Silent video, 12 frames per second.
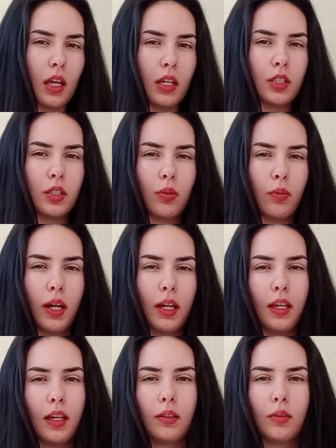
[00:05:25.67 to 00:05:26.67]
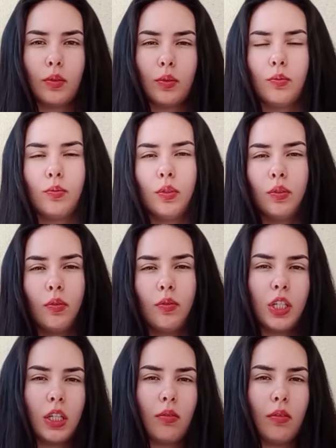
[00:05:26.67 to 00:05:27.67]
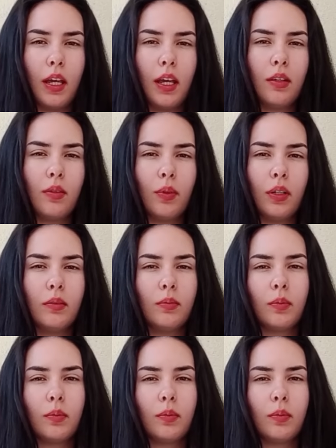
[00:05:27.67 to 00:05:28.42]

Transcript: So why I could, generate what